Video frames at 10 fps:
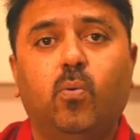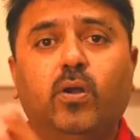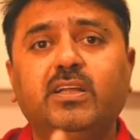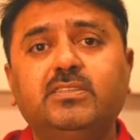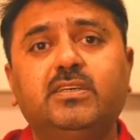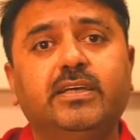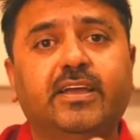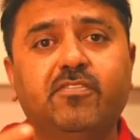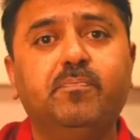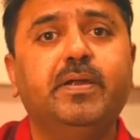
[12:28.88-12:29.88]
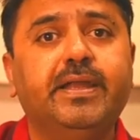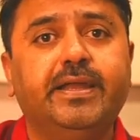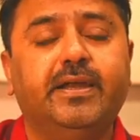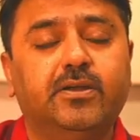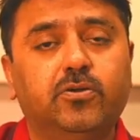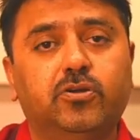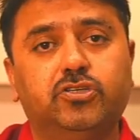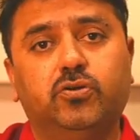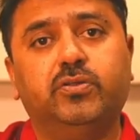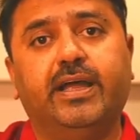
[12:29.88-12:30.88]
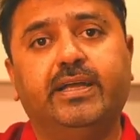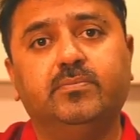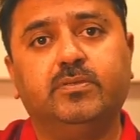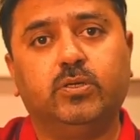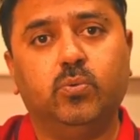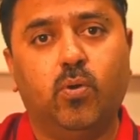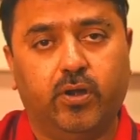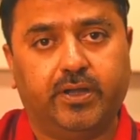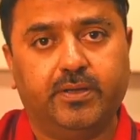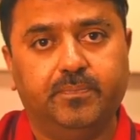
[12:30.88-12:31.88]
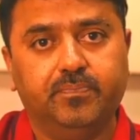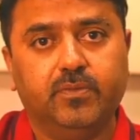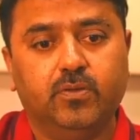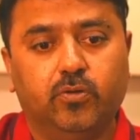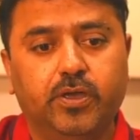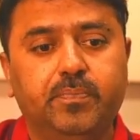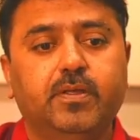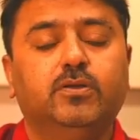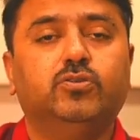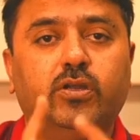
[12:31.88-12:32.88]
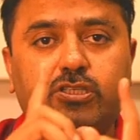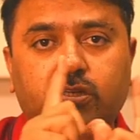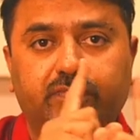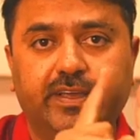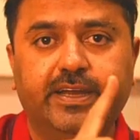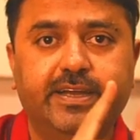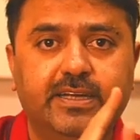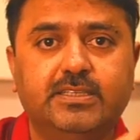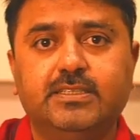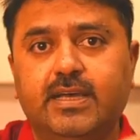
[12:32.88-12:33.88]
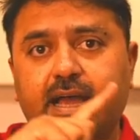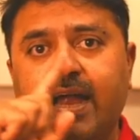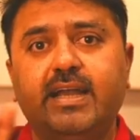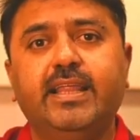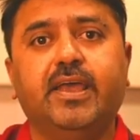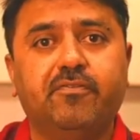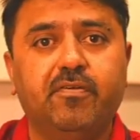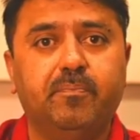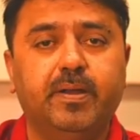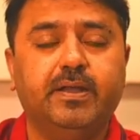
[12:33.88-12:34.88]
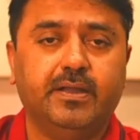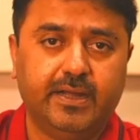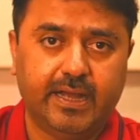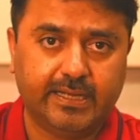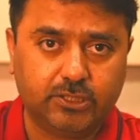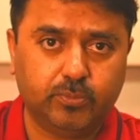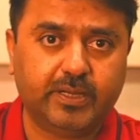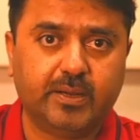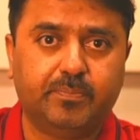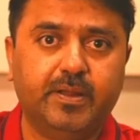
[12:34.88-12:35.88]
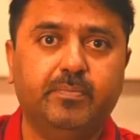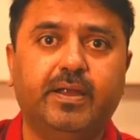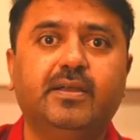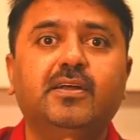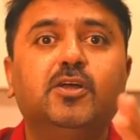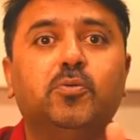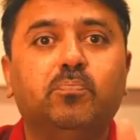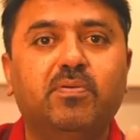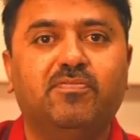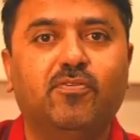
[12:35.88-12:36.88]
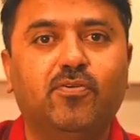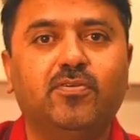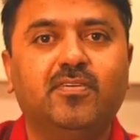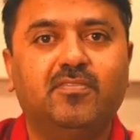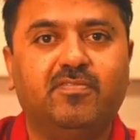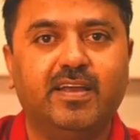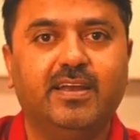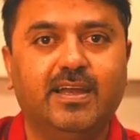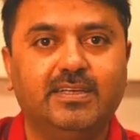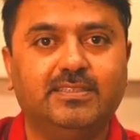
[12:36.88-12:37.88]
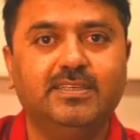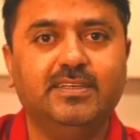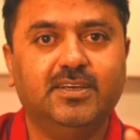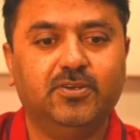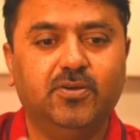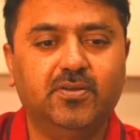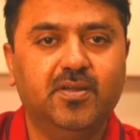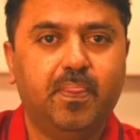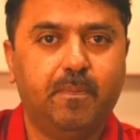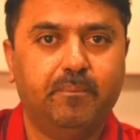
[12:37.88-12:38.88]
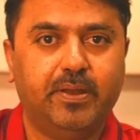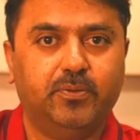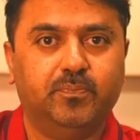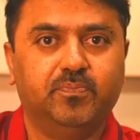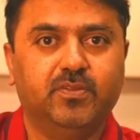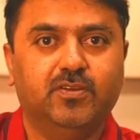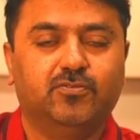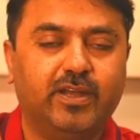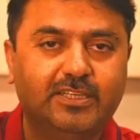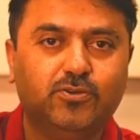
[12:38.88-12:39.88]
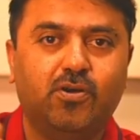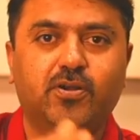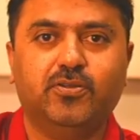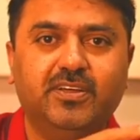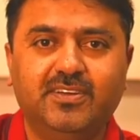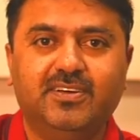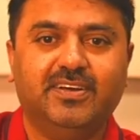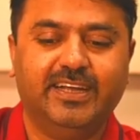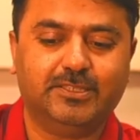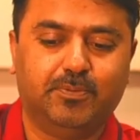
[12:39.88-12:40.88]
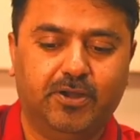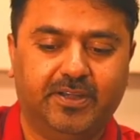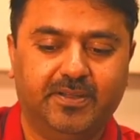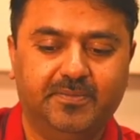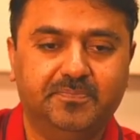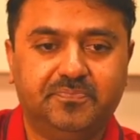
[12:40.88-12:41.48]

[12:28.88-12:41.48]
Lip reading: What is the equipment needed to dish out the items that you want? Okay, so list of ingredients and the equipment has to be kept in mind before finalizing your menu. So let's go on to the next point: